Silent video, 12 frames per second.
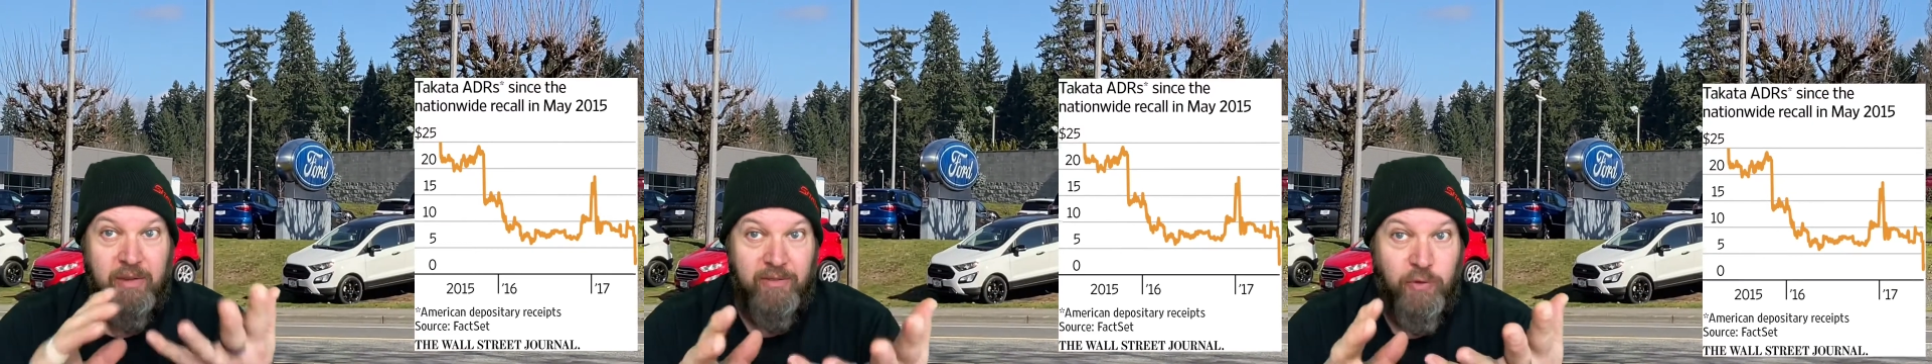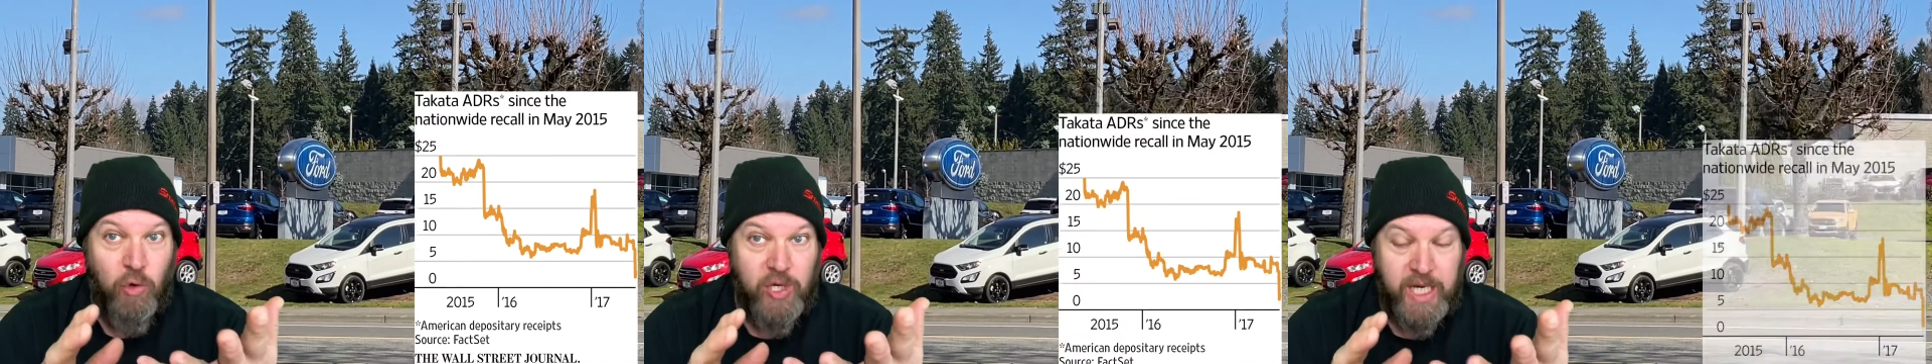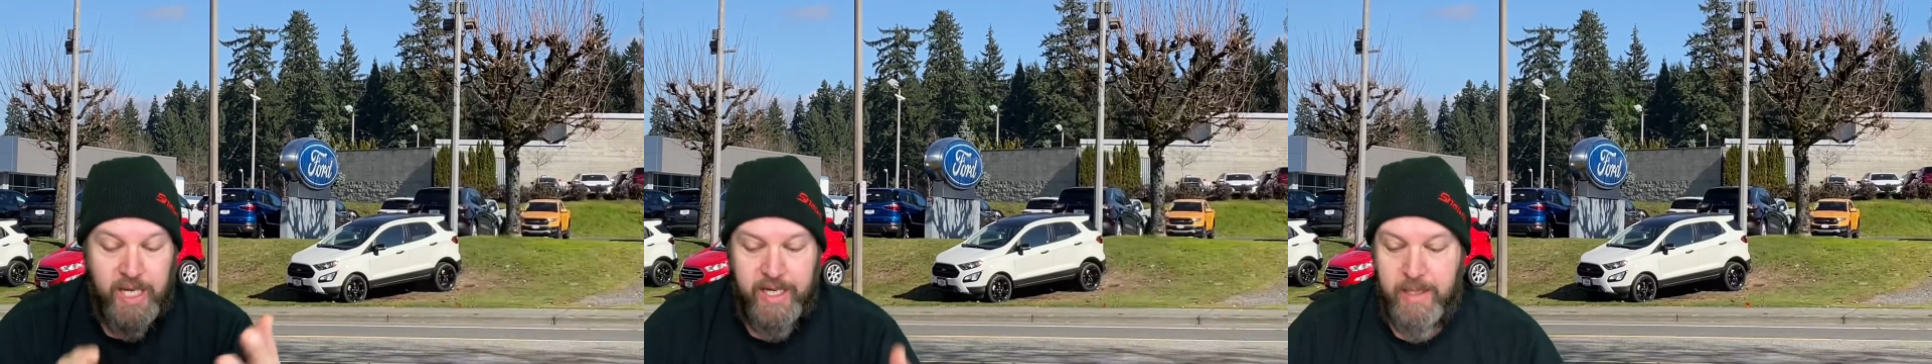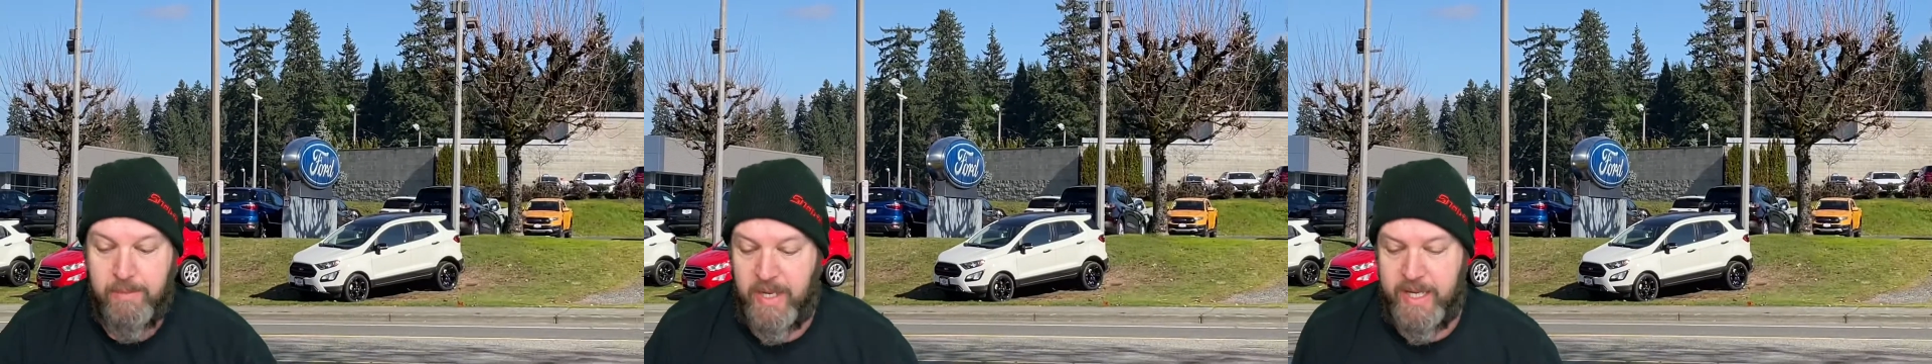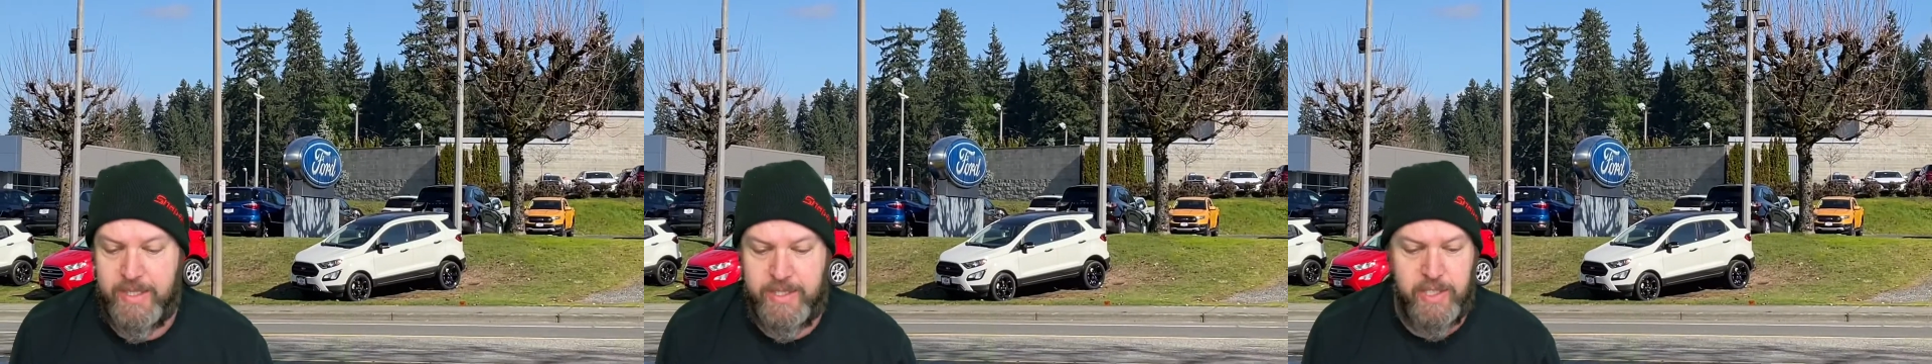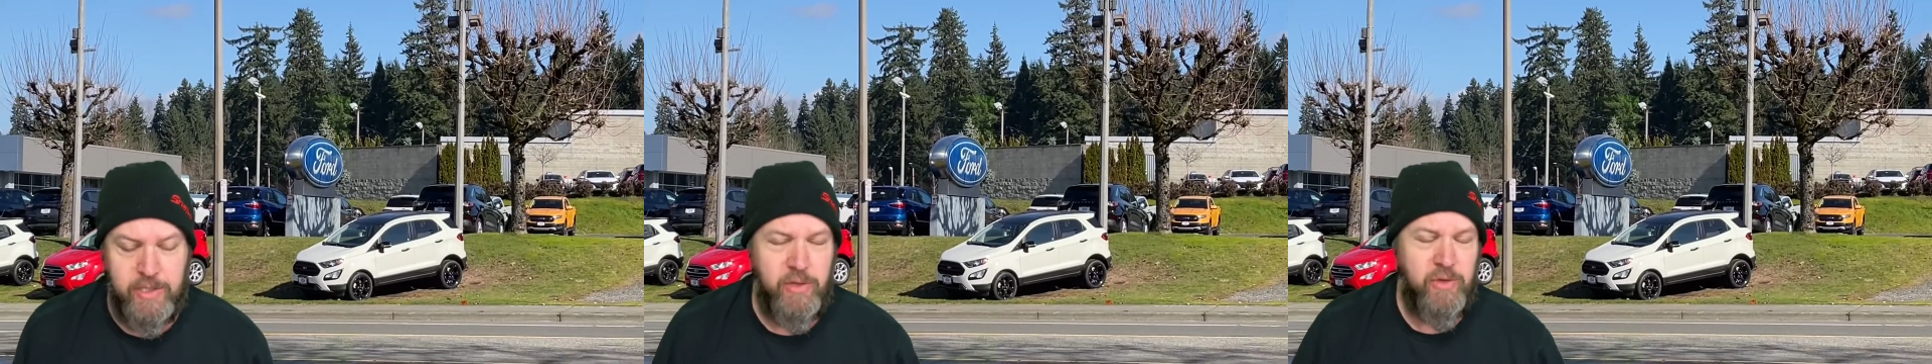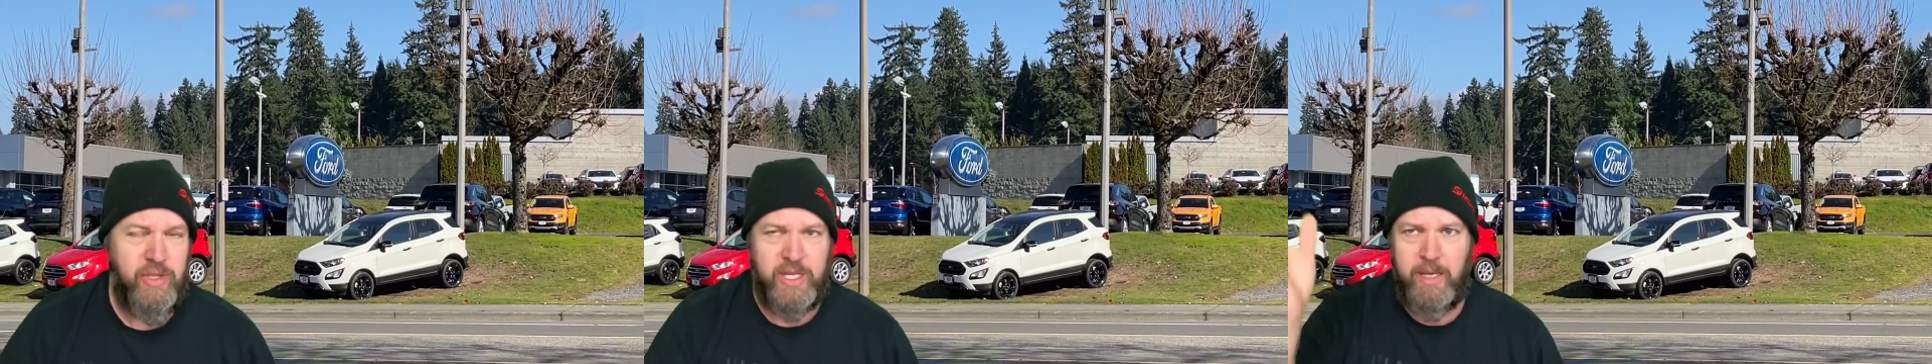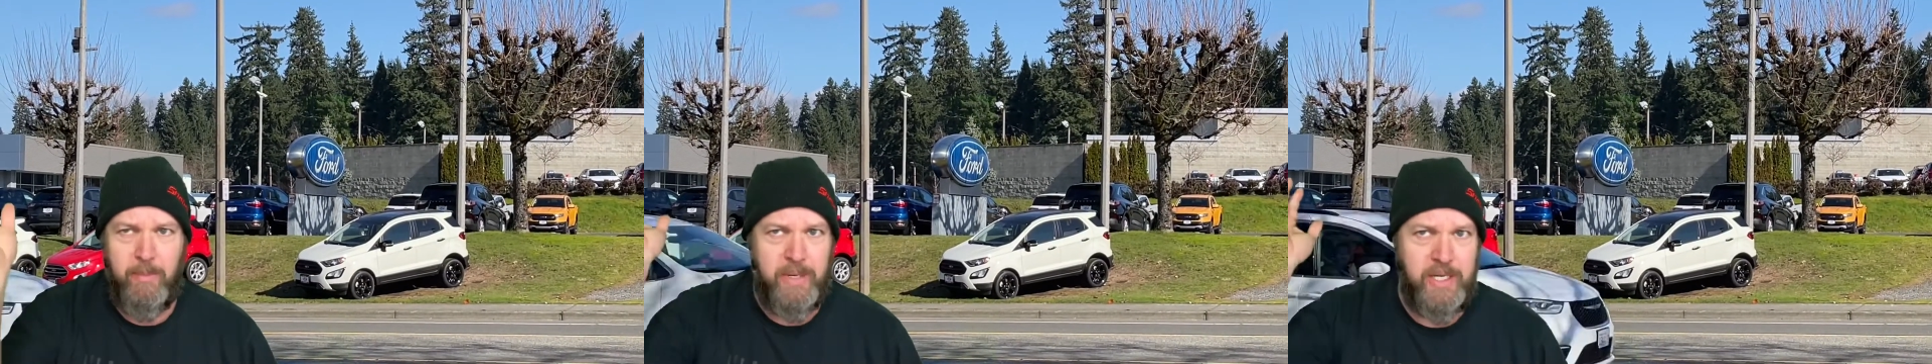Ford got hit by it too. The
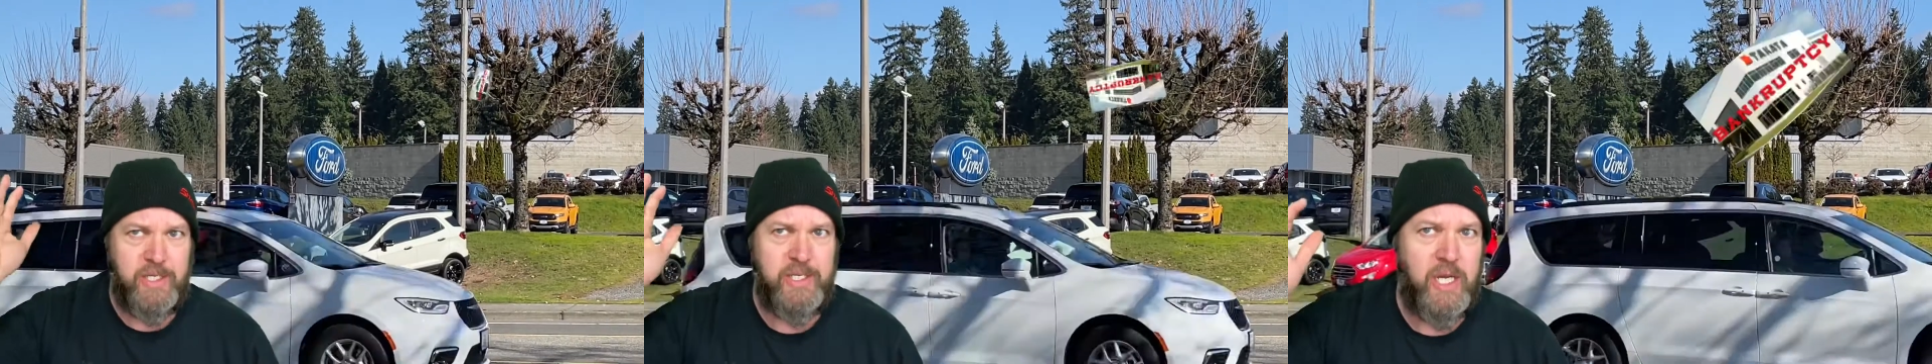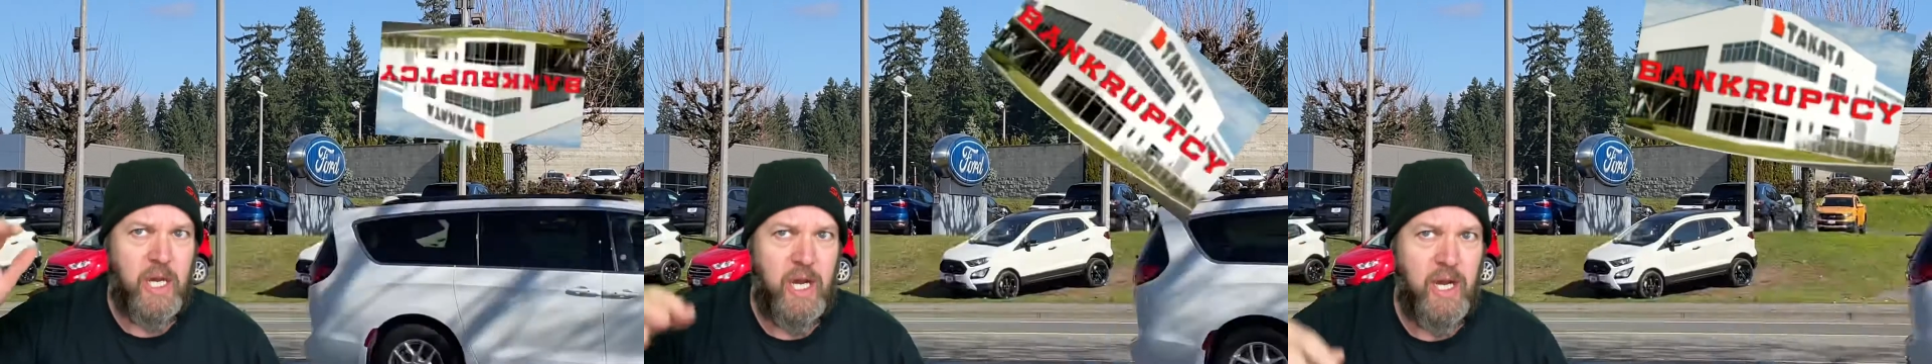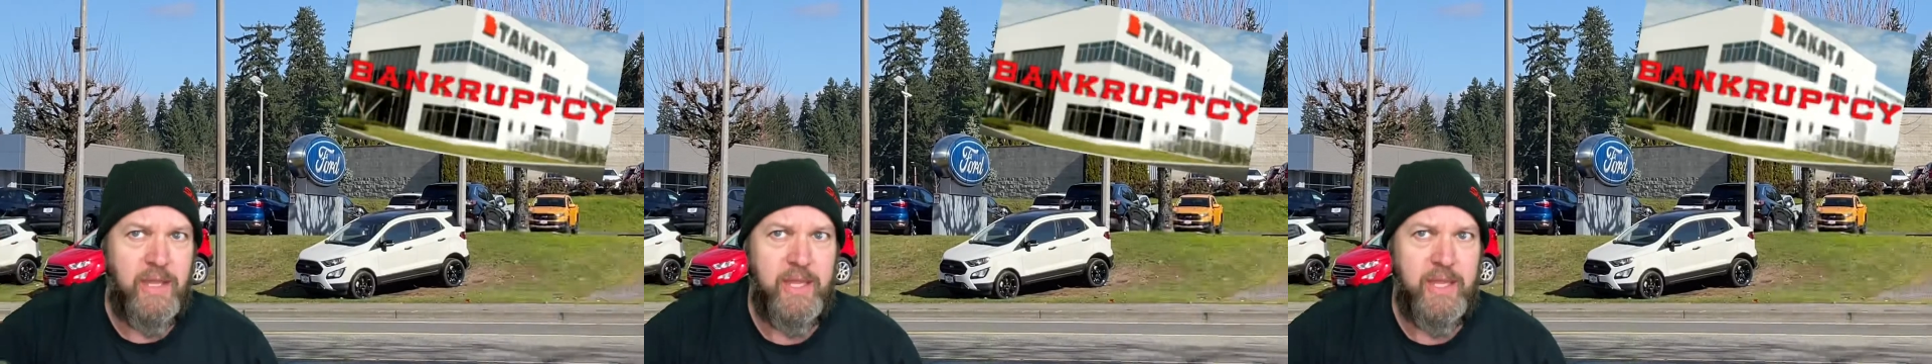company's gone.